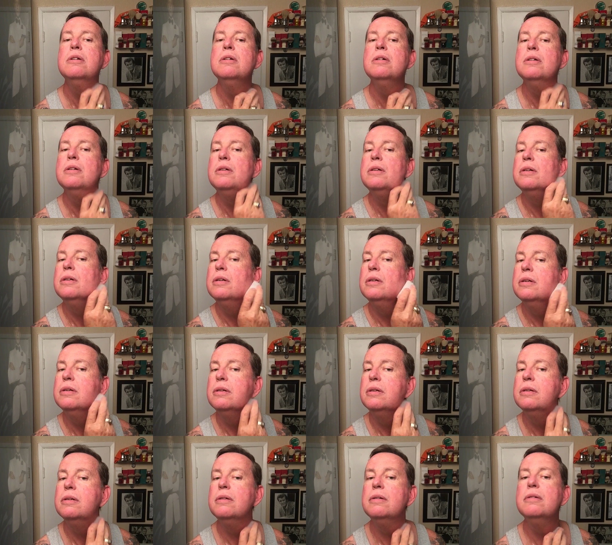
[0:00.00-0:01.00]

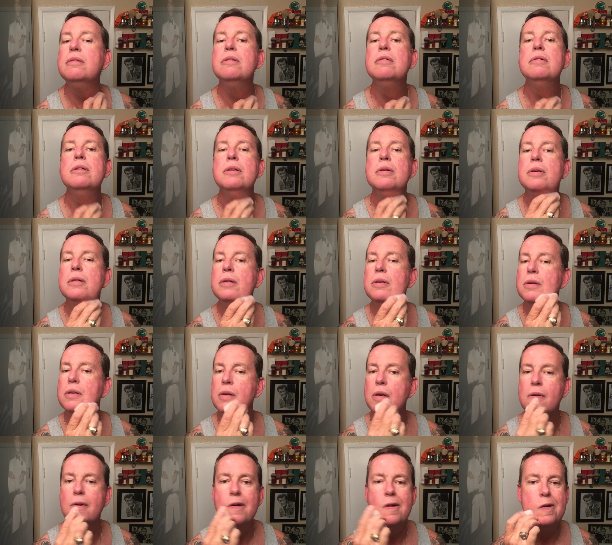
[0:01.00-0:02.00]

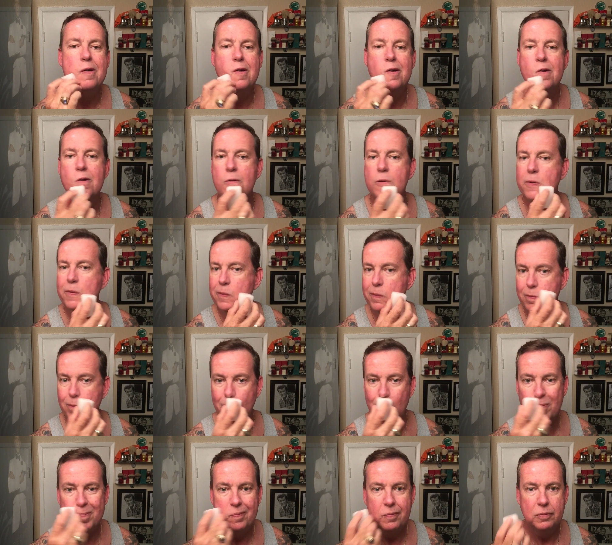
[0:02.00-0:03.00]

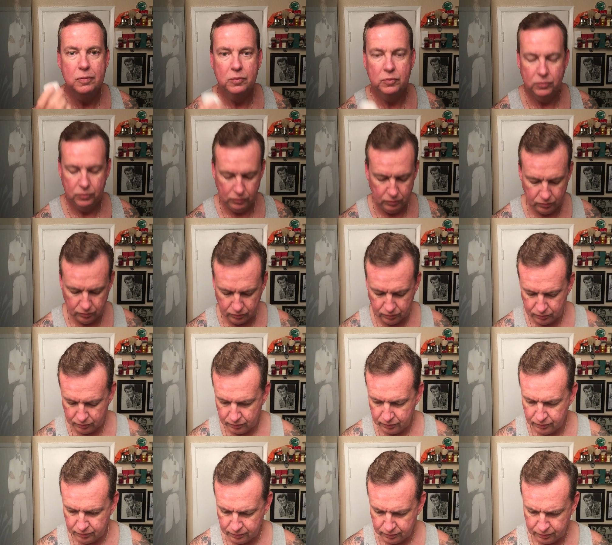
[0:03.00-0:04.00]

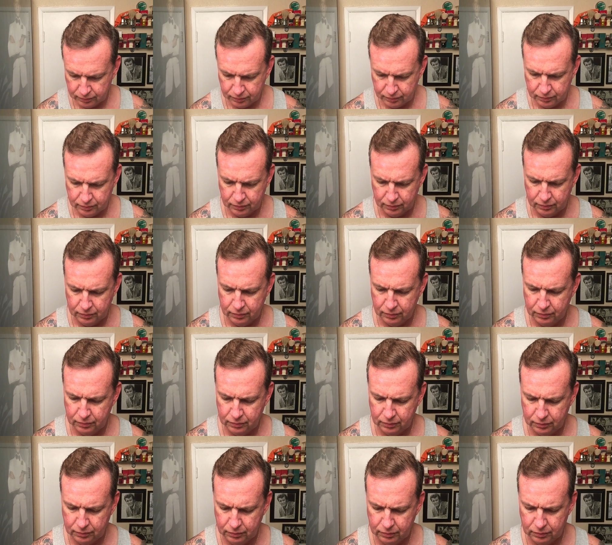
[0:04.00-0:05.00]

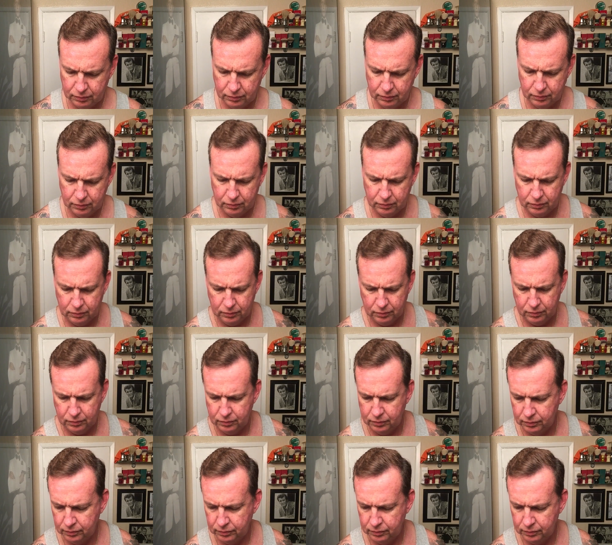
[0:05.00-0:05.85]
No one is speaking in this clip.